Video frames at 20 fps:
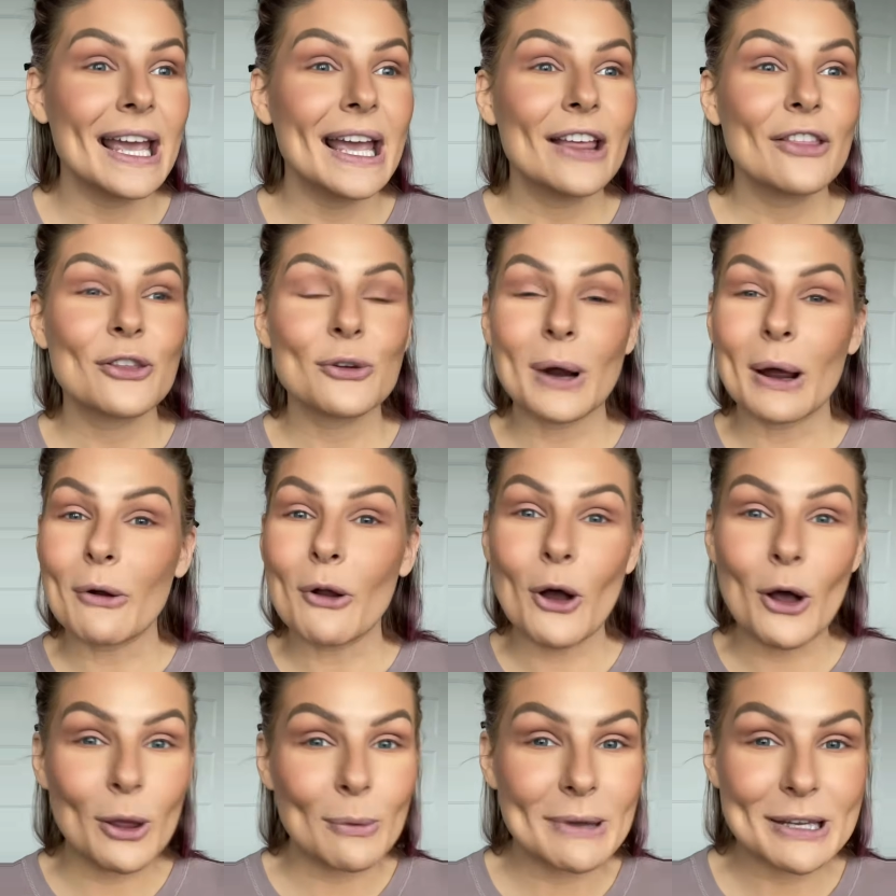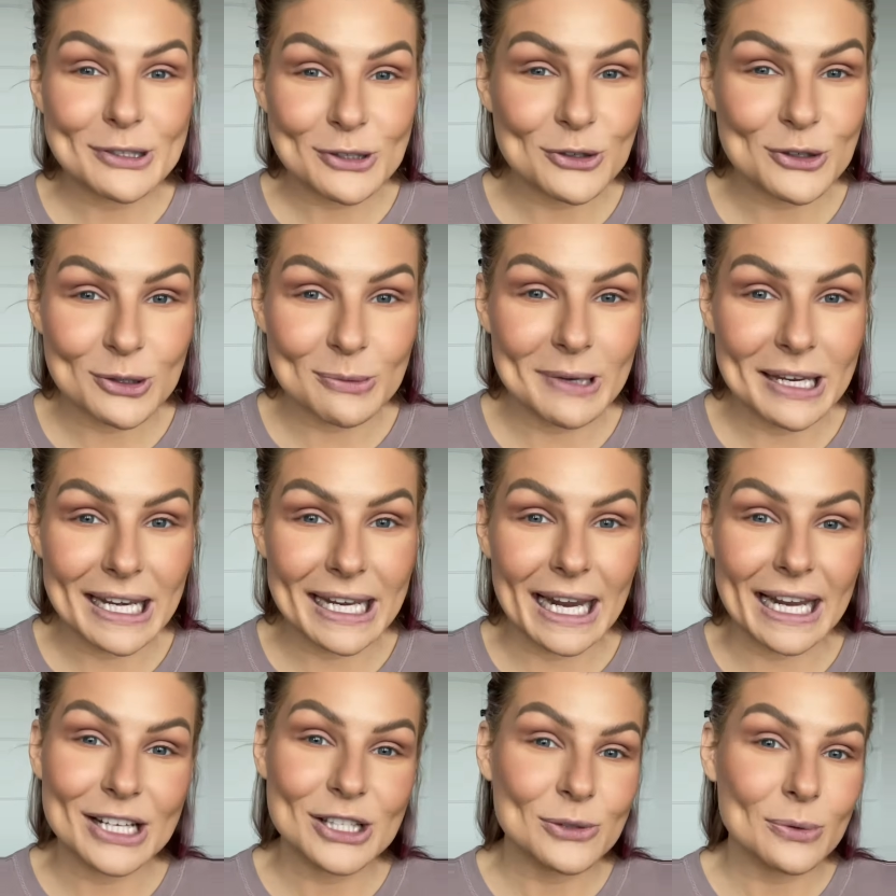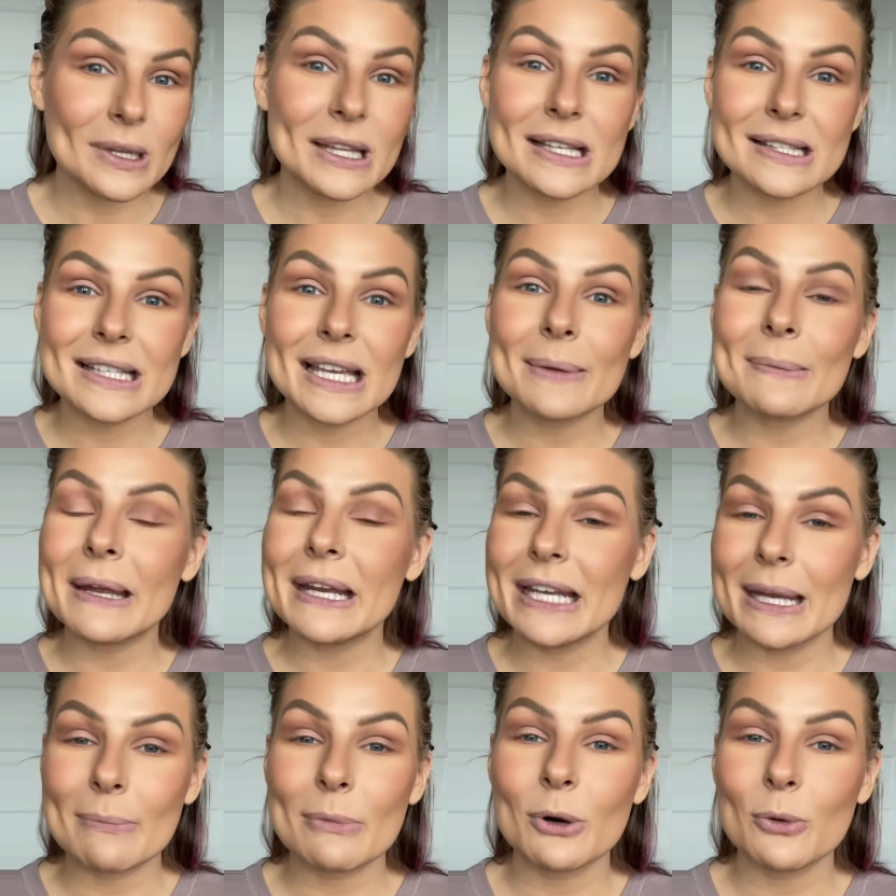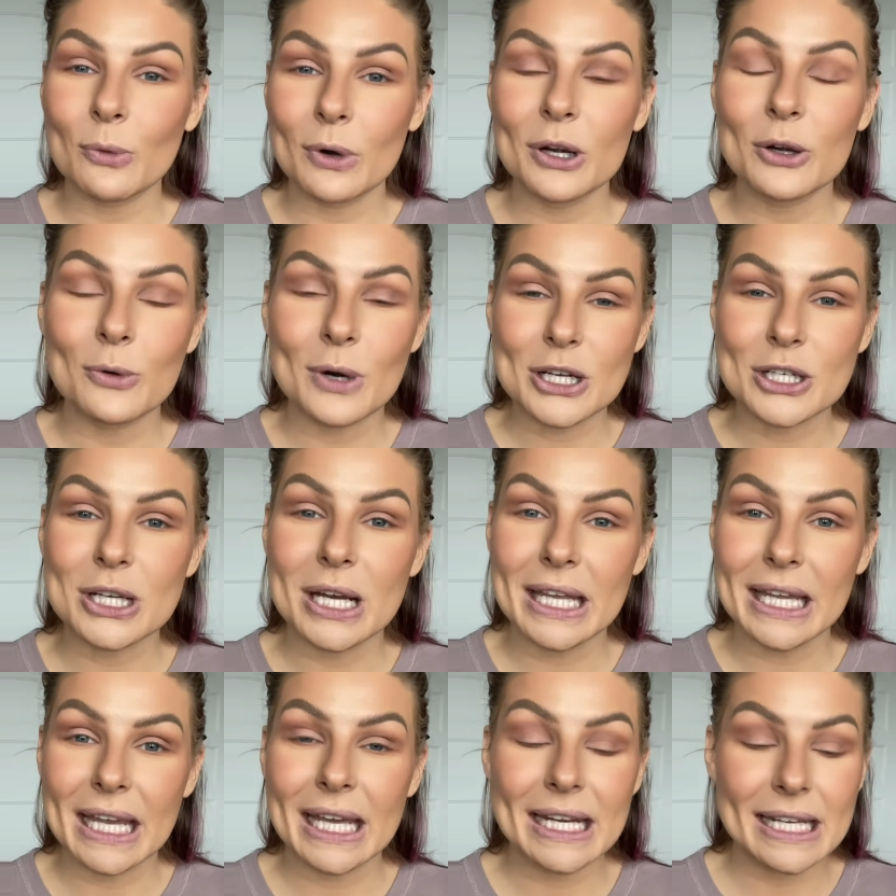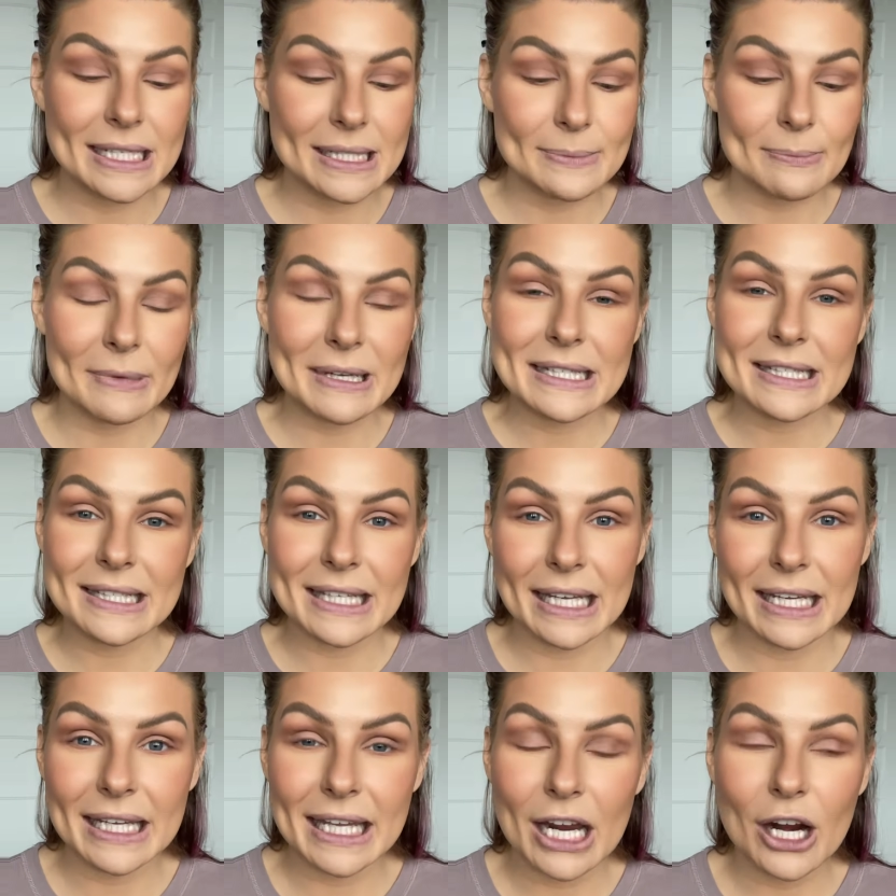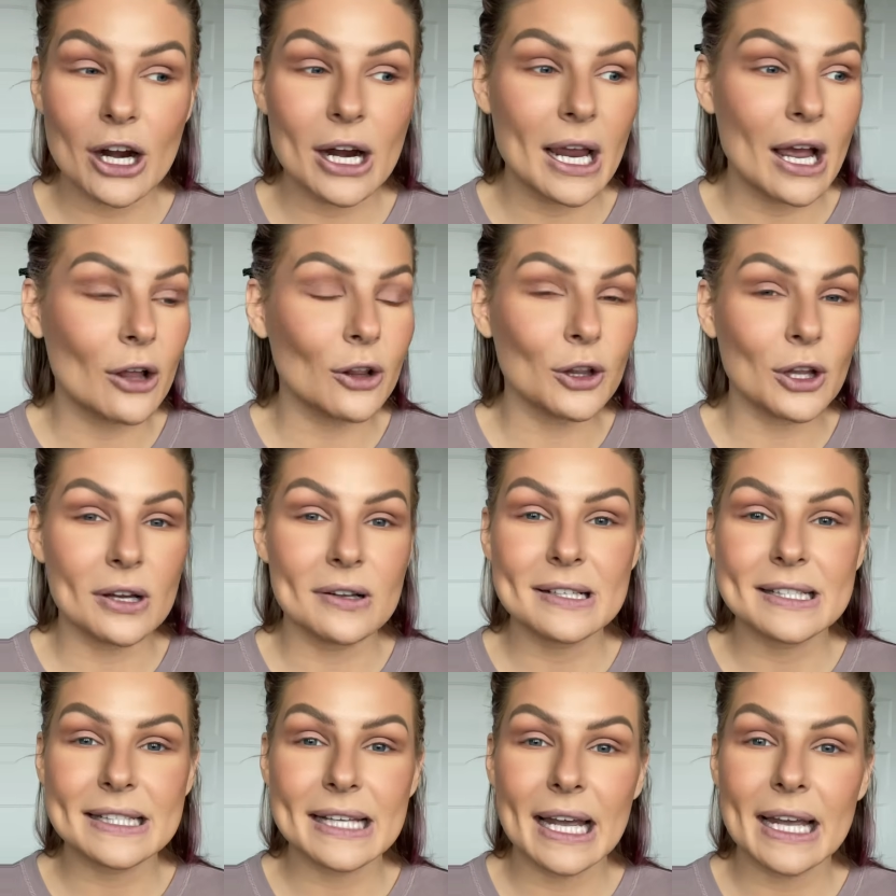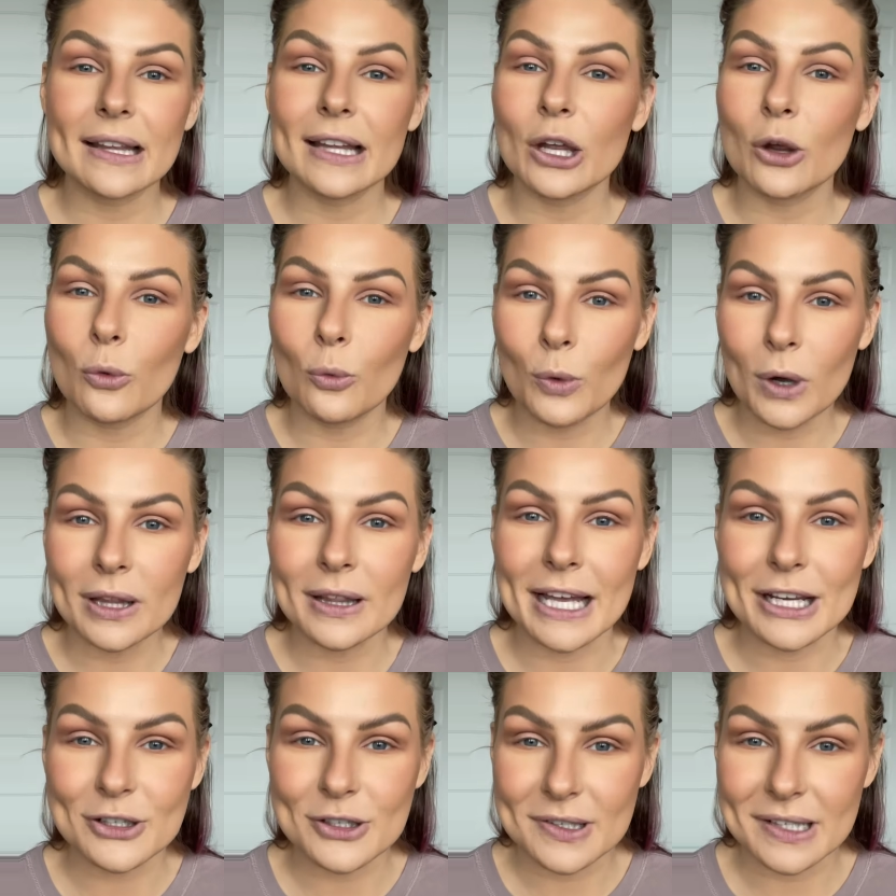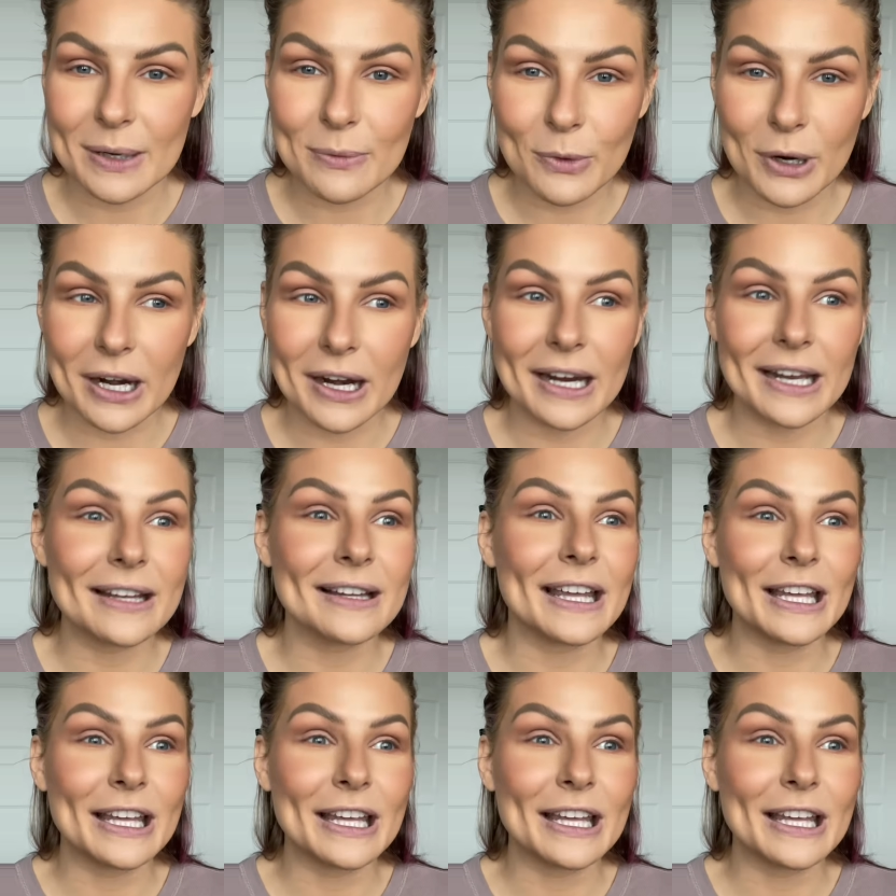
throughout all my social media. I swear that's like my number one question I get is my skincare alongside like what lashes I'm wearing.